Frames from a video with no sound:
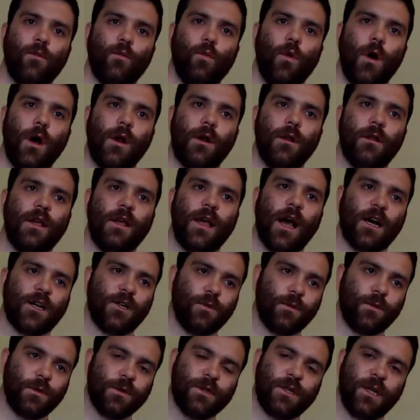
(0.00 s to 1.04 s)
what the
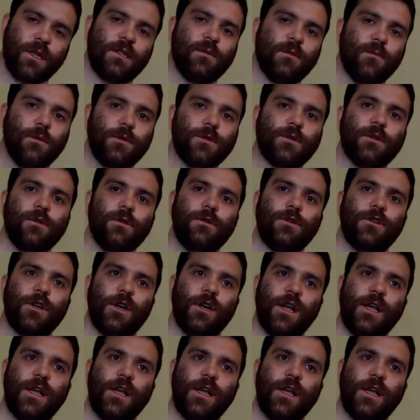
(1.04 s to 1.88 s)
actual sensible solution